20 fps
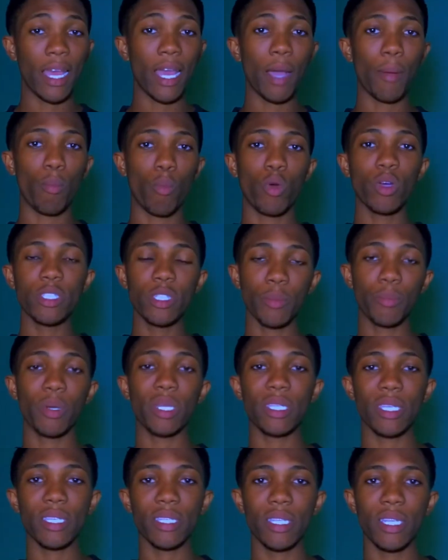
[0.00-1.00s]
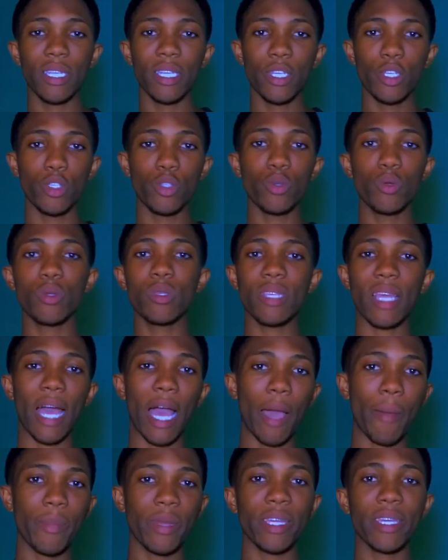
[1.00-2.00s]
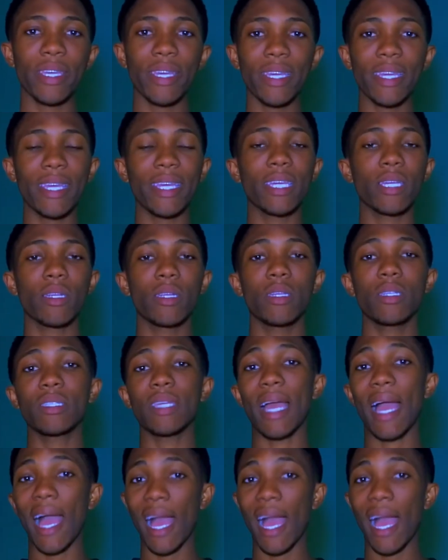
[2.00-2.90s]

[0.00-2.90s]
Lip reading: And most importantly, use American English